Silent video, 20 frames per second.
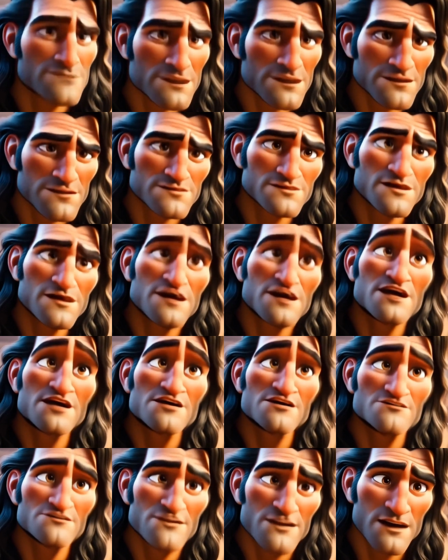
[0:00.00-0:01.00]
"Out of the
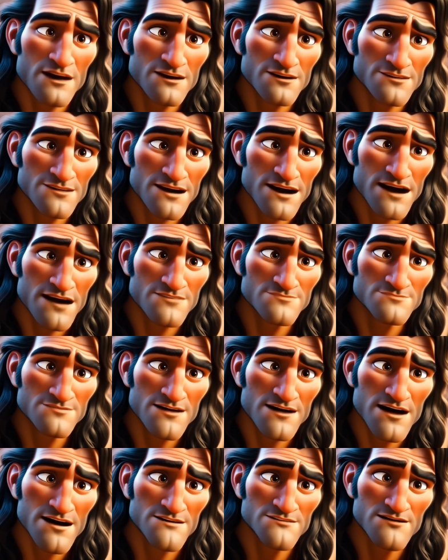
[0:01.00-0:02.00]
eater,
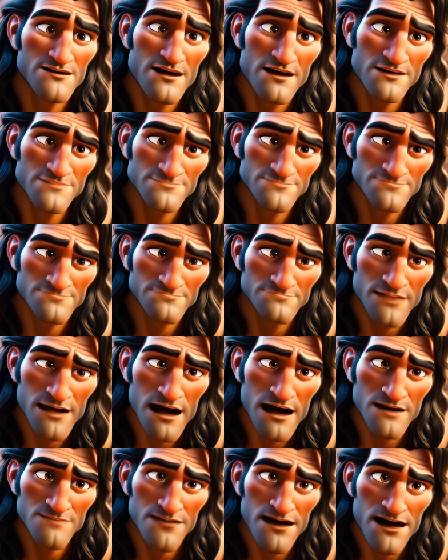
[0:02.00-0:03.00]
something to eat.
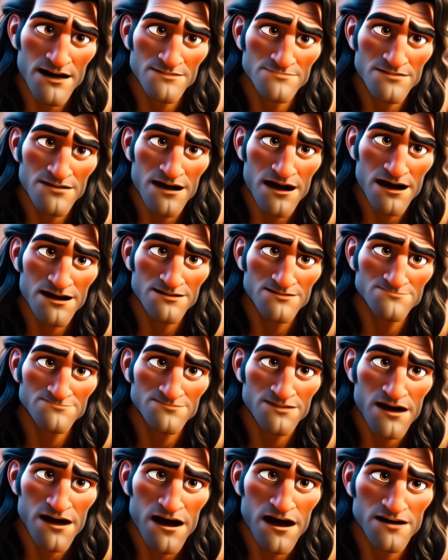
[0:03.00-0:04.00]
Out of the
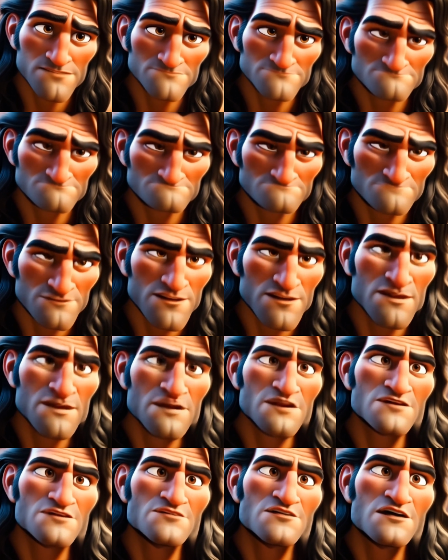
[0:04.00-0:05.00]
strong, something
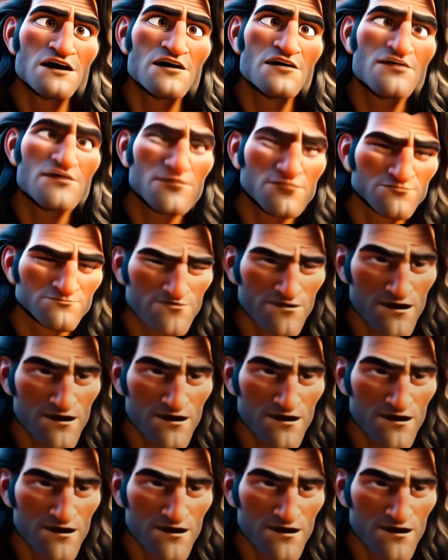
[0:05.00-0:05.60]
sweet."